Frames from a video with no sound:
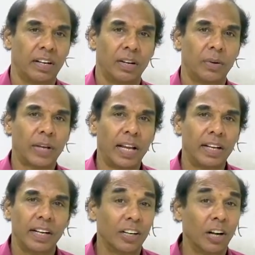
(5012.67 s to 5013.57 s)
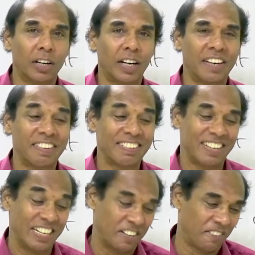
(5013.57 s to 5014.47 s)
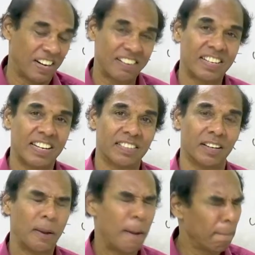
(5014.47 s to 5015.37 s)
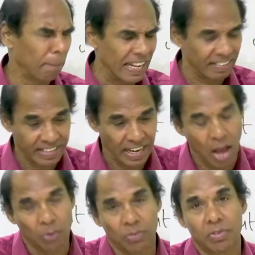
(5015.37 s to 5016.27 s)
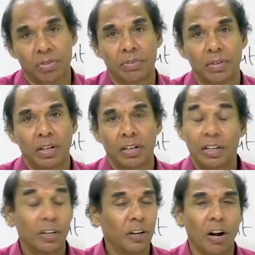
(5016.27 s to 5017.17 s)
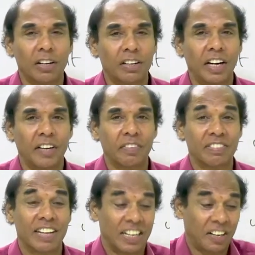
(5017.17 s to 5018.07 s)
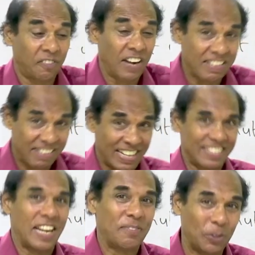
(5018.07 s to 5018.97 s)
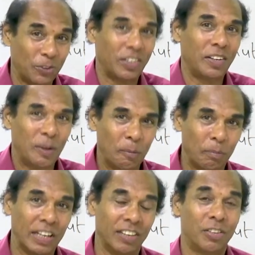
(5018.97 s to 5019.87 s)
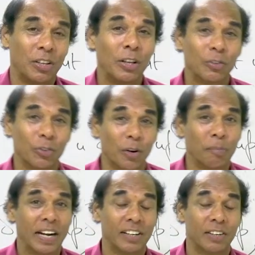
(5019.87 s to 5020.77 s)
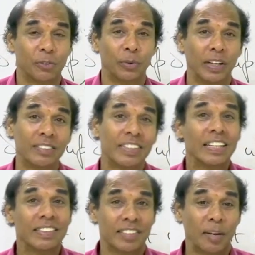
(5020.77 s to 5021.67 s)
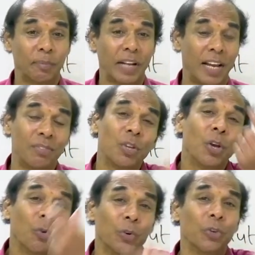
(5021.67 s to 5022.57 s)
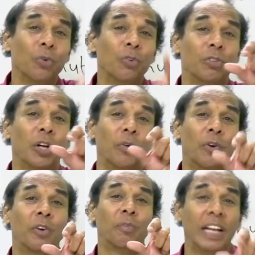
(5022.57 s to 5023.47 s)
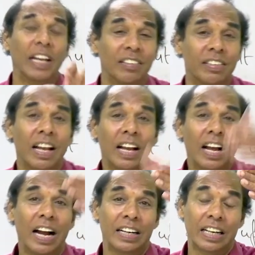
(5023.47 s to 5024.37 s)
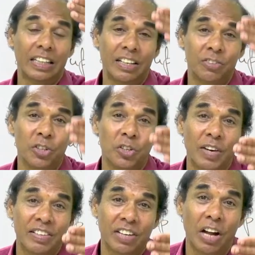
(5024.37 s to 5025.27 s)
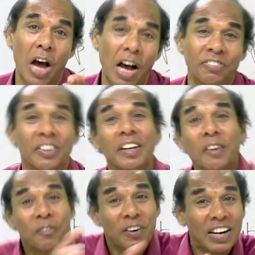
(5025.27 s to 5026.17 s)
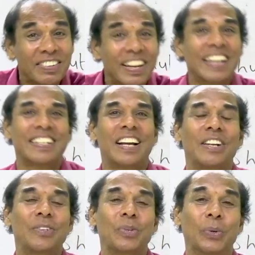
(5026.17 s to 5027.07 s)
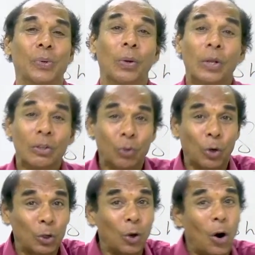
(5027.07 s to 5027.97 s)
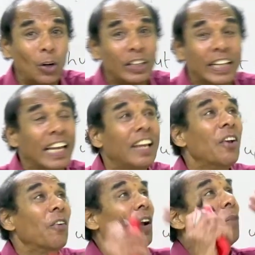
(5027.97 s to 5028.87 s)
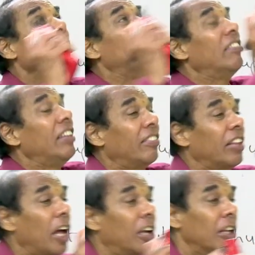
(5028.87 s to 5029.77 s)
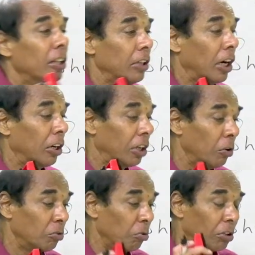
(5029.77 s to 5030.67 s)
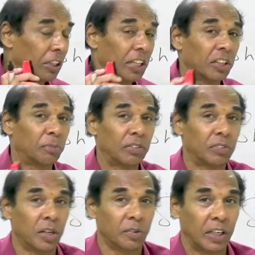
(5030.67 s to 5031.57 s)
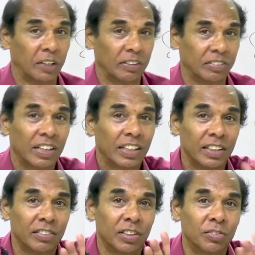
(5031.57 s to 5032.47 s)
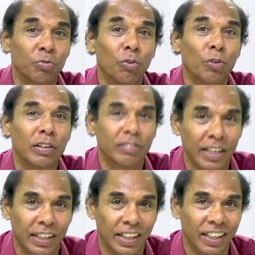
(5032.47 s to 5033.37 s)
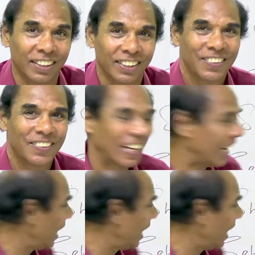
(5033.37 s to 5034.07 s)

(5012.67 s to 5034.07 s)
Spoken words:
Okay? Not request. Under frustration, please get out. Not request. Under frustration, I am using please. So, my dear students, sometimes we use the word please under the situation of frustration also. So don't think when please is there that gives only the expression of request. This is foolish thinking. Okay na?